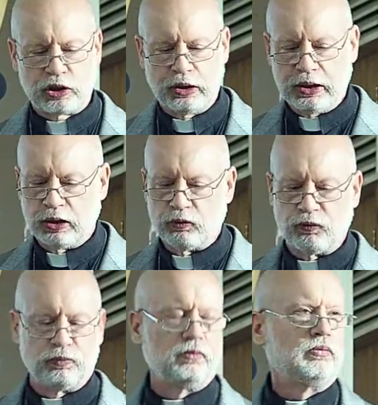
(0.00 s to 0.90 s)
to live,
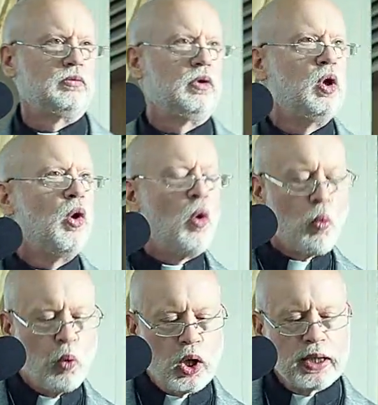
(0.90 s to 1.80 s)

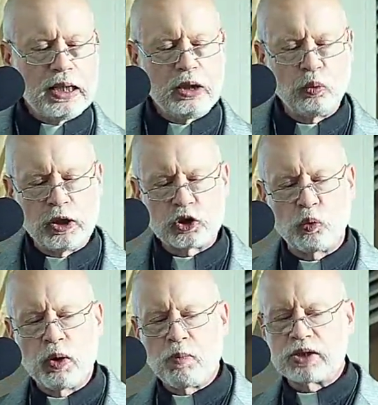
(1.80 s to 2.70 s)
one in which we
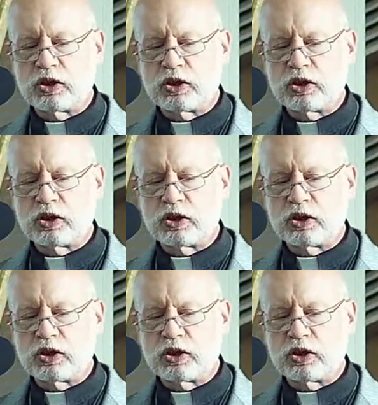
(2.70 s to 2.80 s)
must